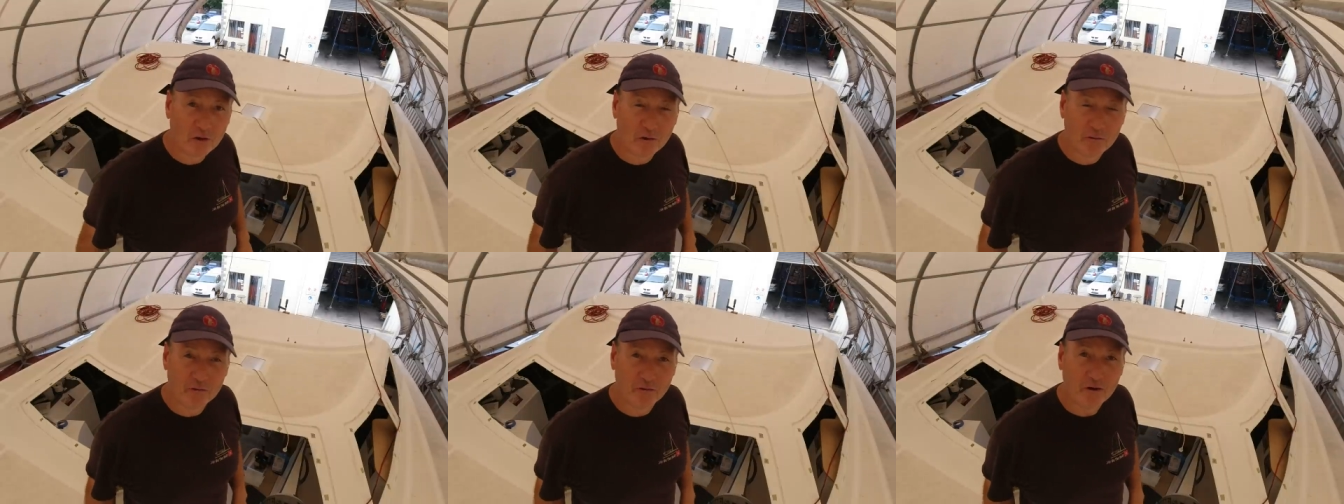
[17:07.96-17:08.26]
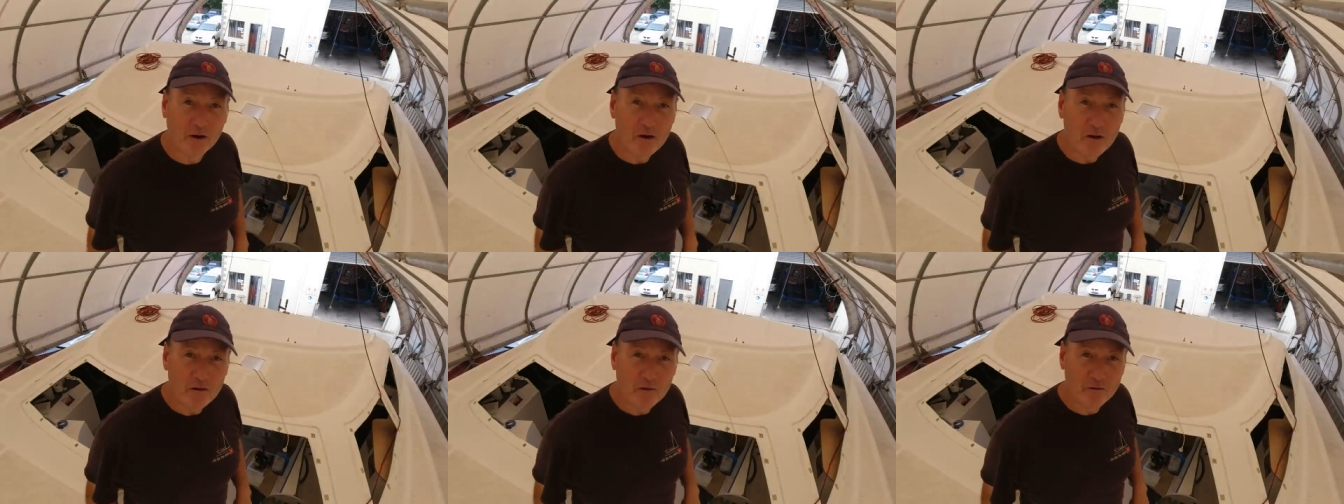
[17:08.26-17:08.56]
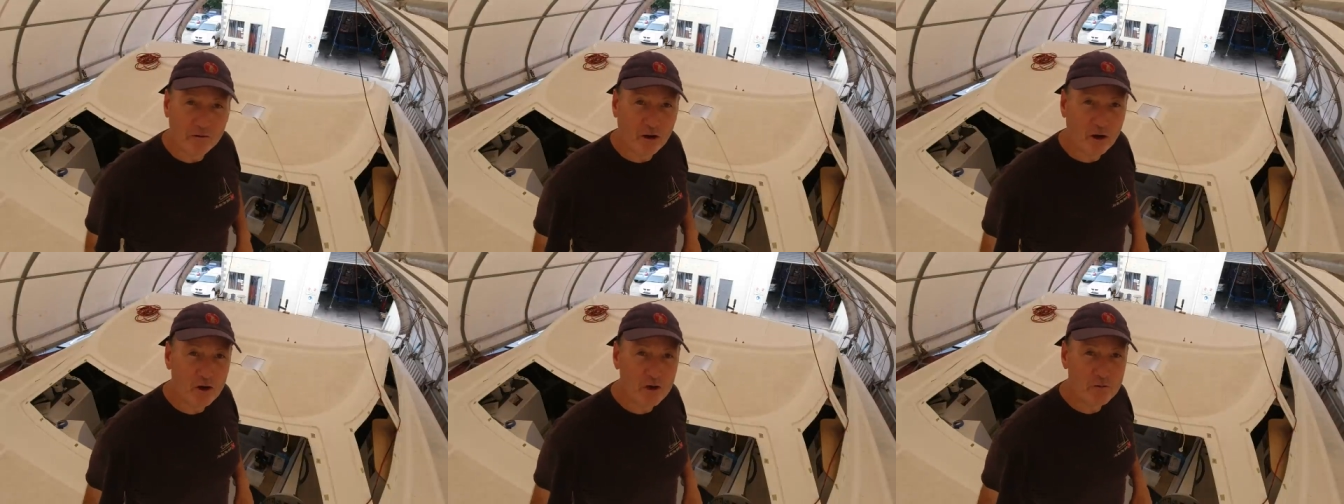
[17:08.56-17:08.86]
of
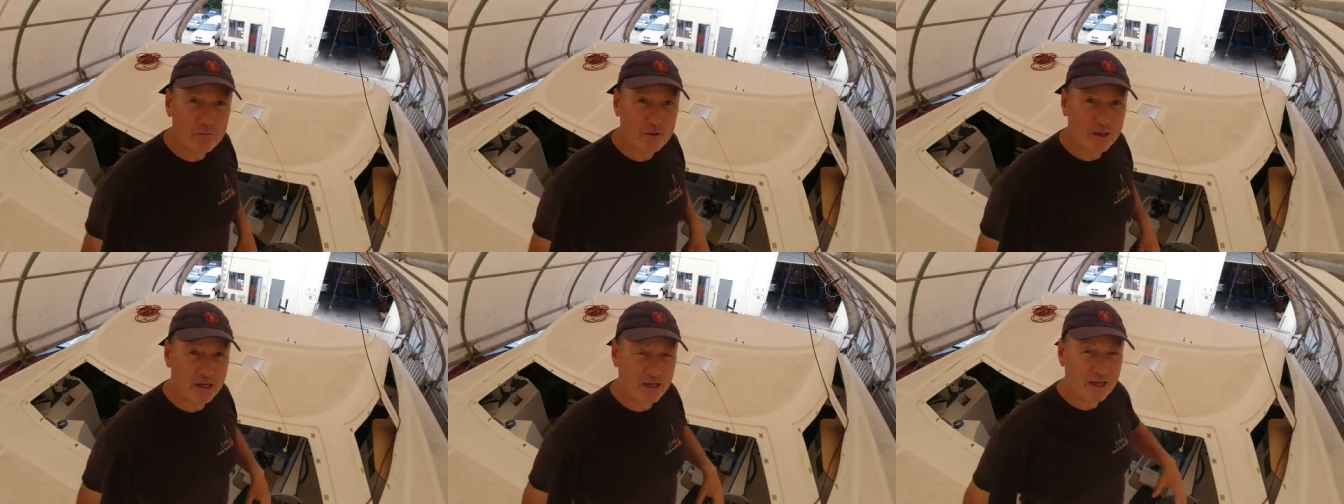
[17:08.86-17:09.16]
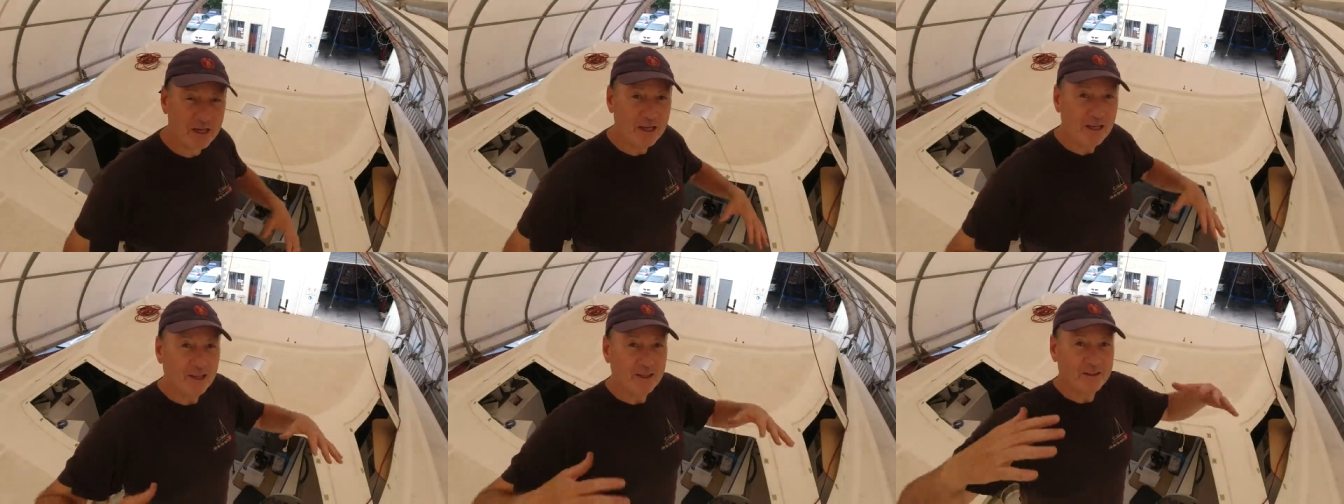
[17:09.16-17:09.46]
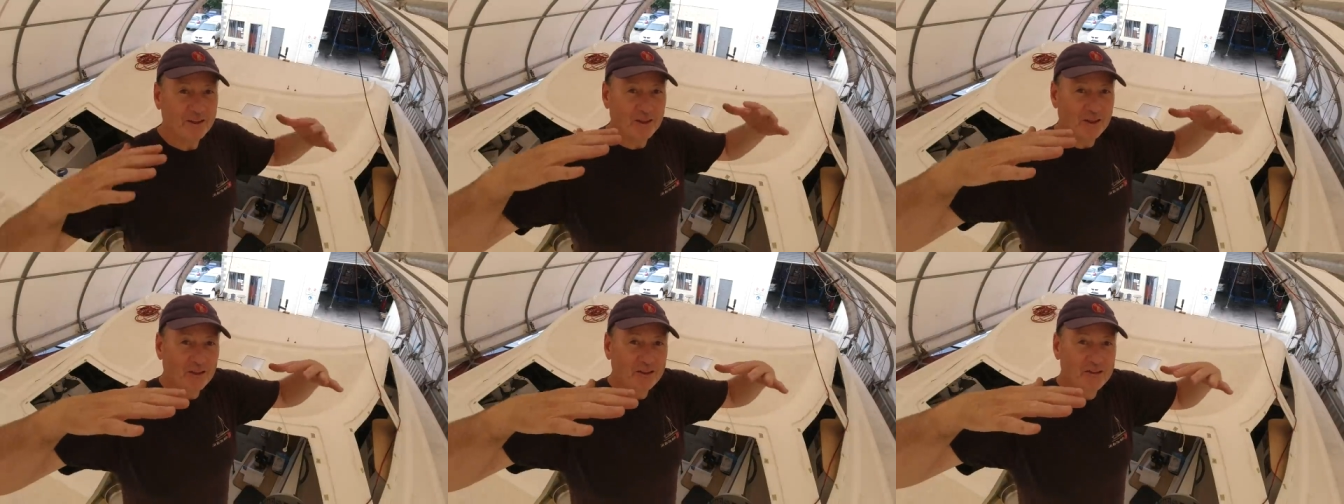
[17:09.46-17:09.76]
foam there
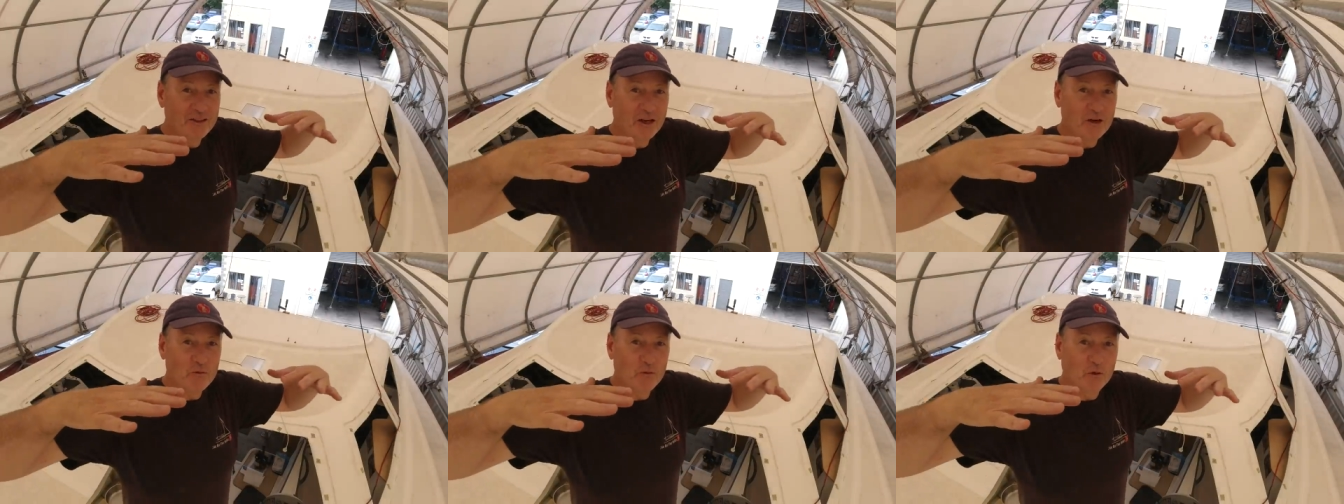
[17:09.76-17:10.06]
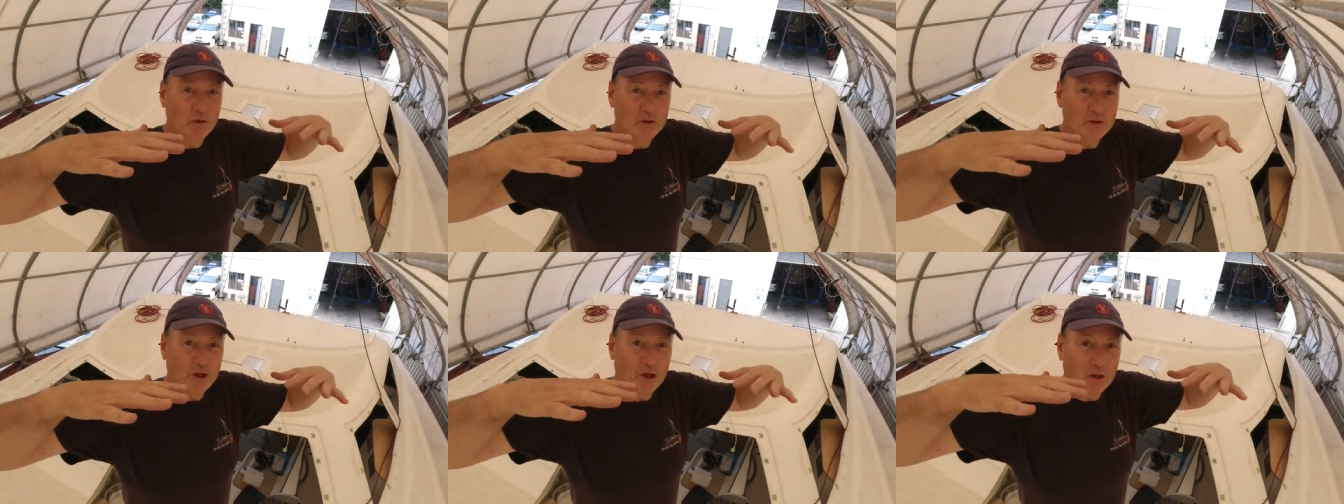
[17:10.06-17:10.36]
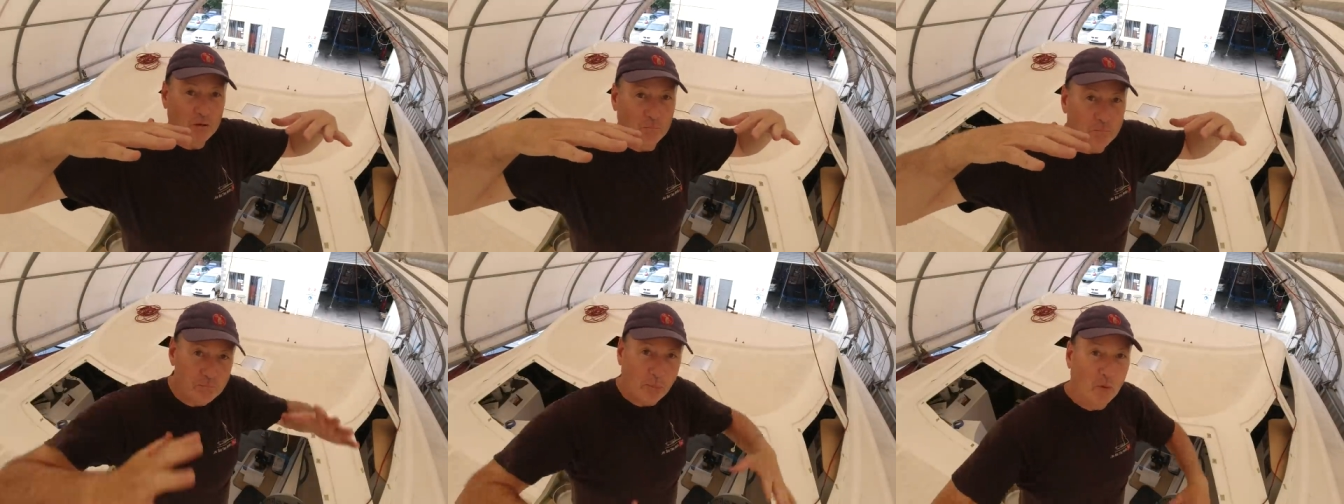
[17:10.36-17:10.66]
that I don't want
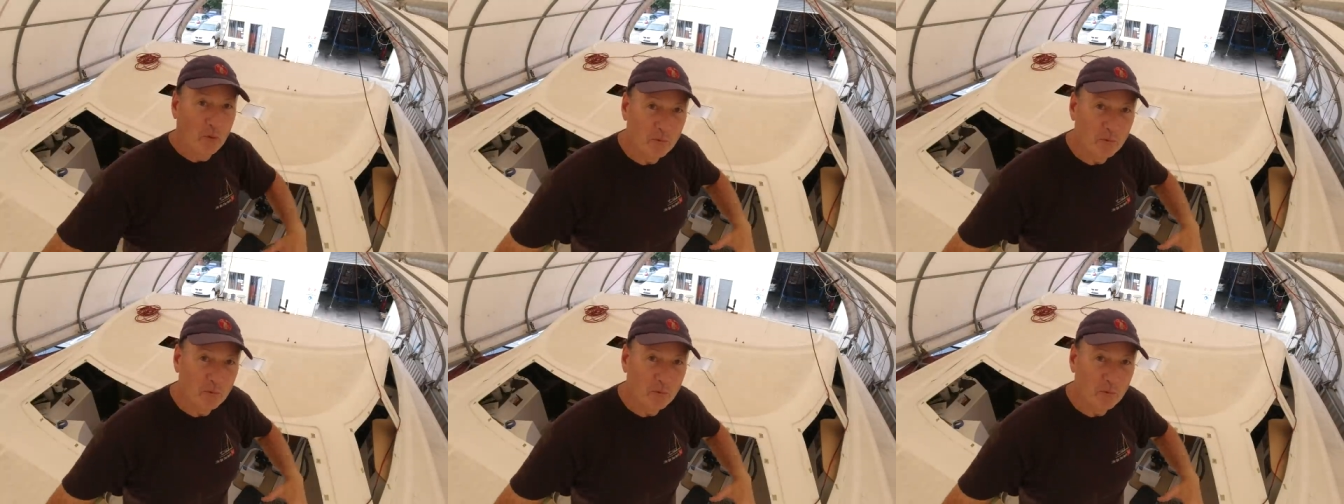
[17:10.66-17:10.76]
going